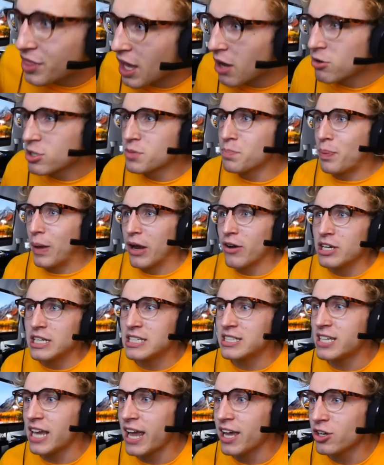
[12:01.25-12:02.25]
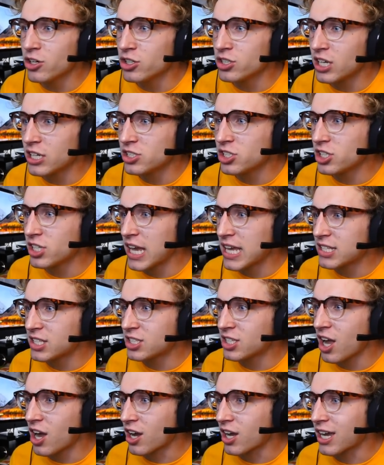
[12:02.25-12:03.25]
that was Barry Sanders. I just hit
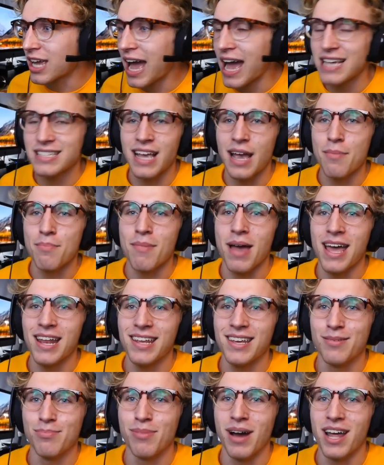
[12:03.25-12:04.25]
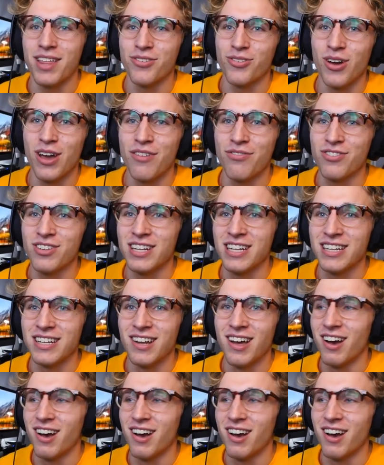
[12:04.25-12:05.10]
stuck. Guys, I met him, by the way, if you didn't